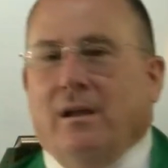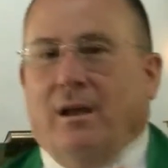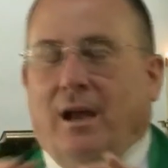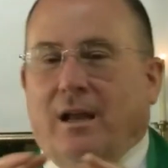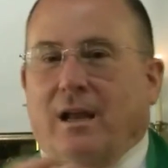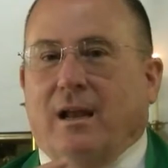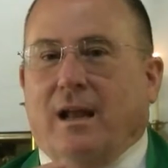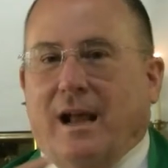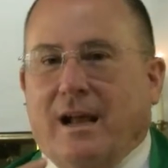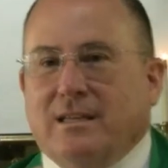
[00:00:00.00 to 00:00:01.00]
And
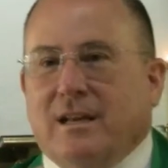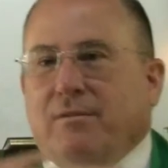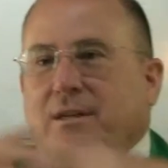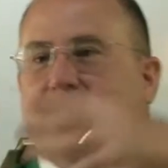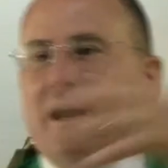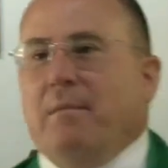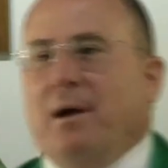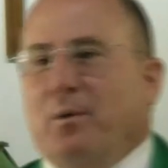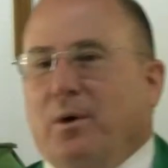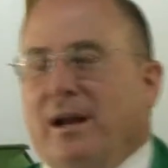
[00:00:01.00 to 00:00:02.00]
then every time
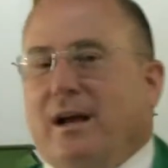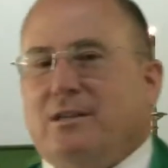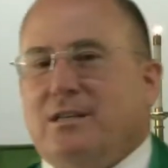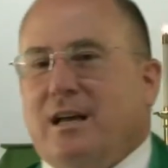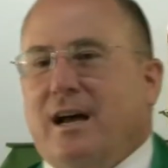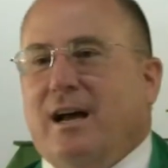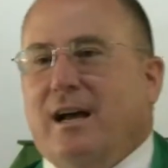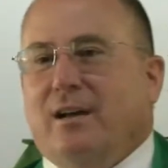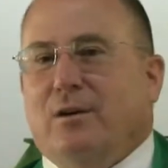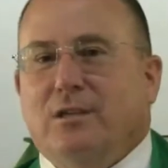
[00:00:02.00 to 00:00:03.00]
I went
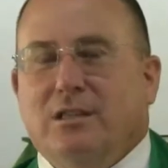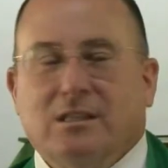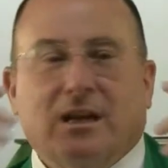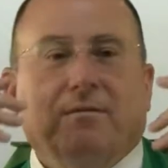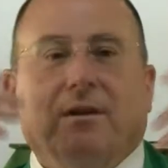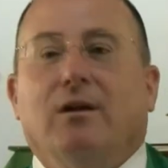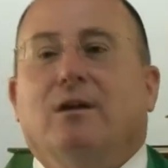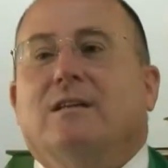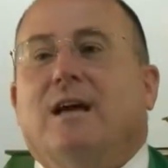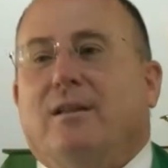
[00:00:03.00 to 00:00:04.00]
outside or just even
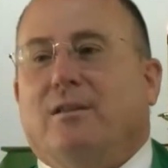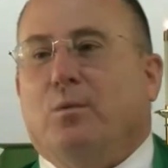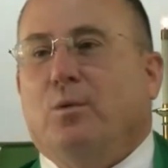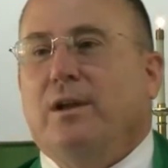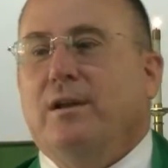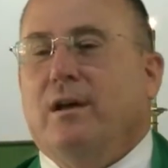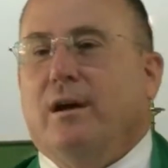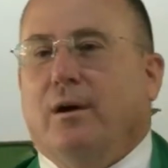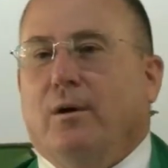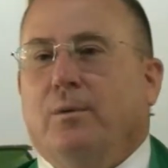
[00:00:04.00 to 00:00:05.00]
looked out the
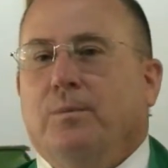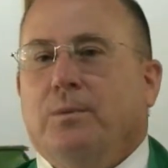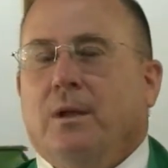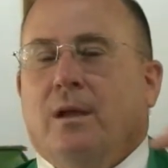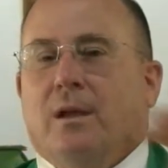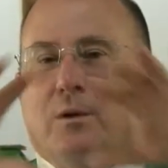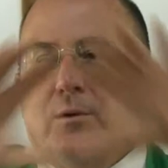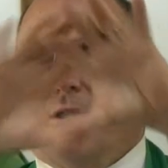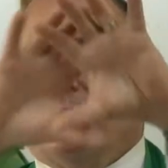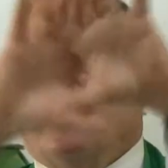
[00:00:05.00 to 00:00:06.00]
window, you
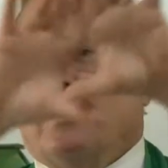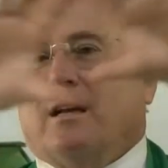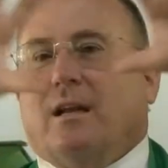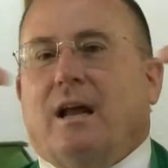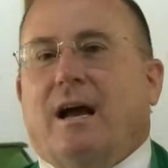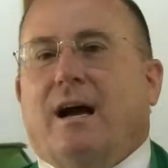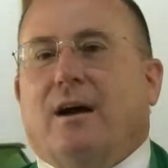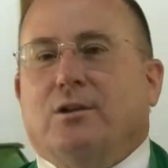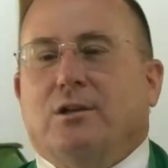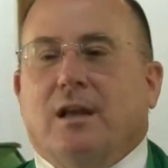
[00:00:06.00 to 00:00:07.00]
would see the
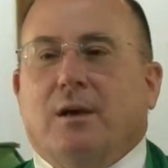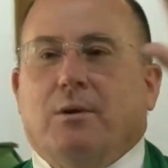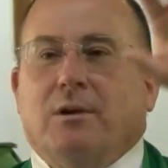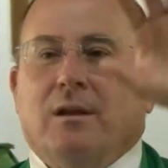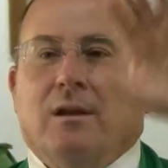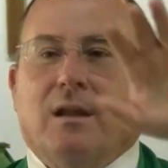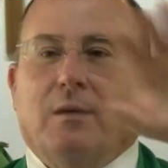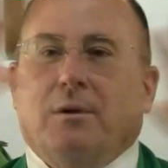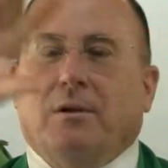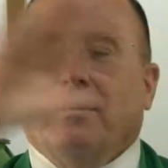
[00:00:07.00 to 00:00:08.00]
clouds, and they would
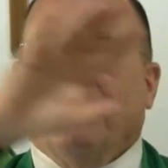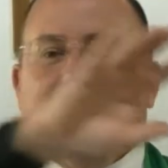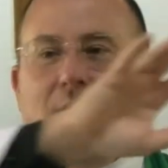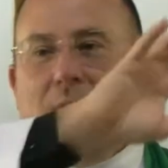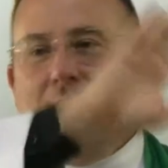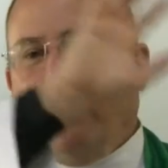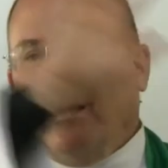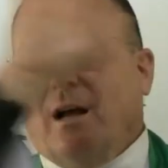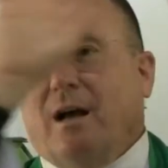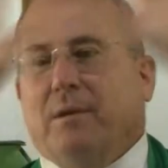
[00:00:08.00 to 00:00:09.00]

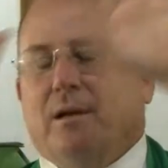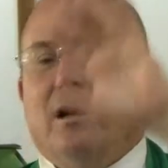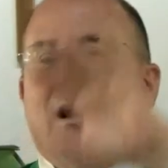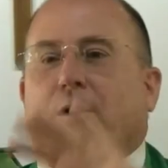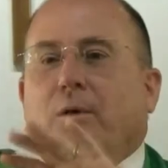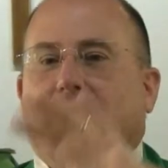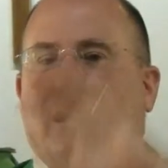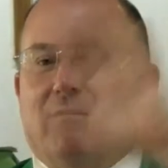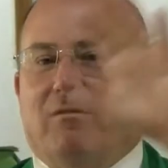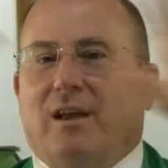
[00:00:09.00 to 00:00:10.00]
like come and go, and
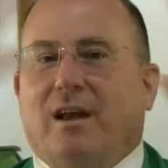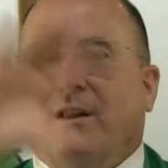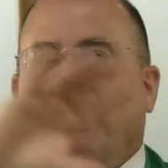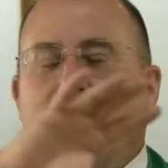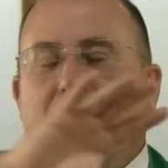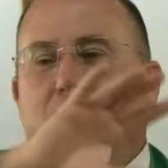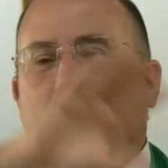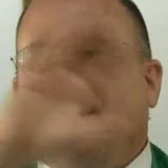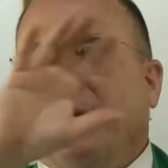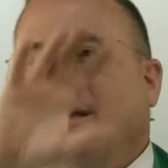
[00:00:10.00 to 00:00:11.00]
they'd veil the
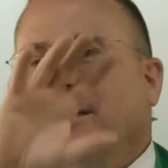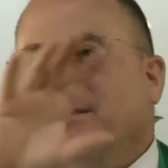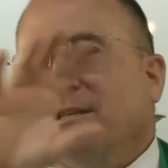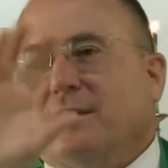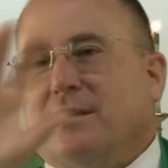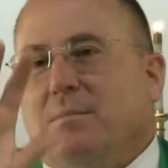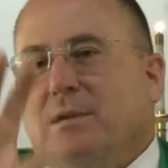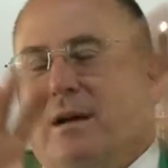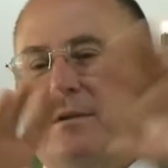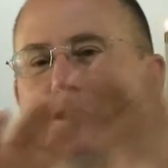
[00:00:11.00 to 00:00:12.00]
mountain peaks, and
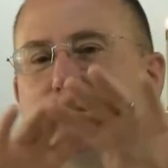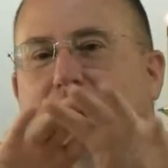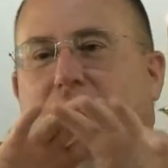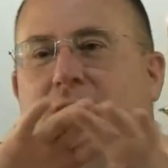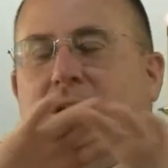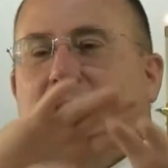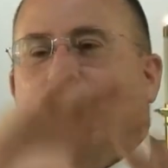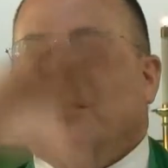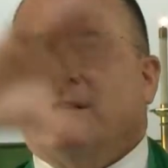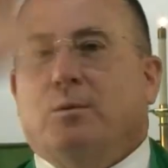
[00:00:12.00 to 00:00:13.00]
sometimes you could
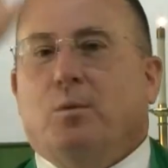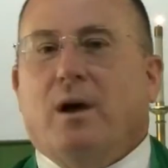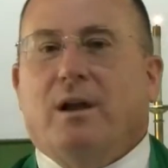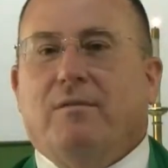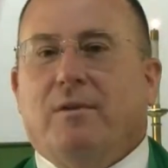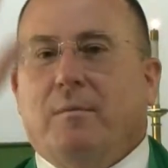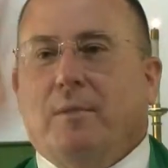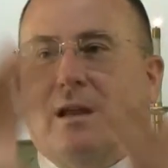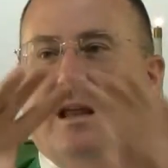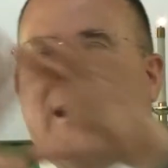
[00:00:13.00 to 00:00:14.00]
see one of them
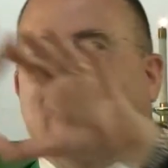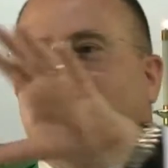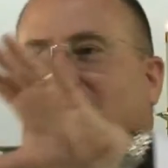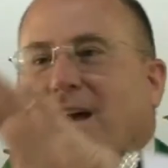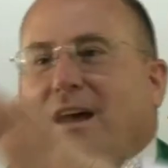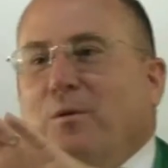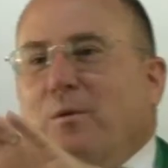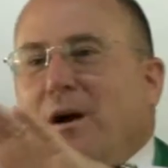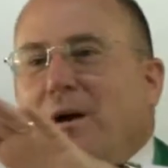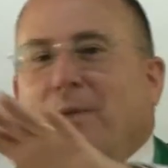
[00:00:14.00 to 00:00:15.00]
and then the other
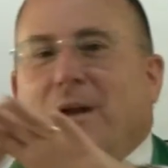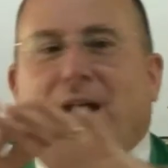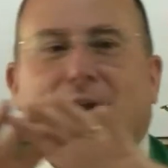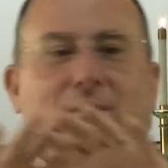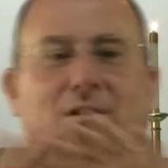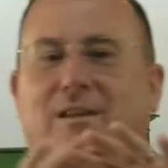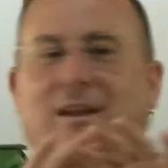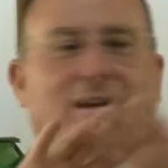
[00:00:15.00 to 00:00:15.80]
one, but I don't think